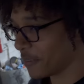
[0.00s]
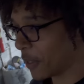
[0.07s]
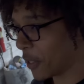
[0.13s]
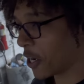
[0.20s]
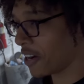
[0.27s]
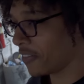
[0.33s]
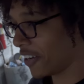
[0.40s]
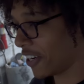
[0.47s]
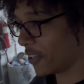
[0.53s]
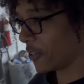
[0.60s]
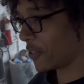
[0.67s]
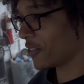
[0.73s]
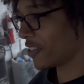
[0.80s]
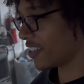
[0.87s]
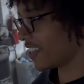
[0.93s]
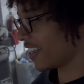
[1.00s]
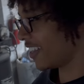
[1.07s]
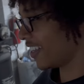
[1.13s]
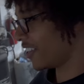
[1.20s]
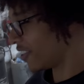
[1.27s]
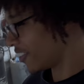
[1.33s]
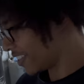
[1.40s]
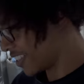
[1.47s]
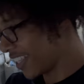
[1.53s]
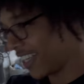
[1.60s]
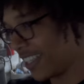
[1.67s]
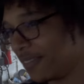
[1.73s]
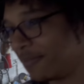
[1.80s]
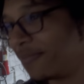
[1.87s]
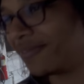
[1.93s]
My grandfather used to say that all the
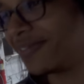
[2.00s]
time.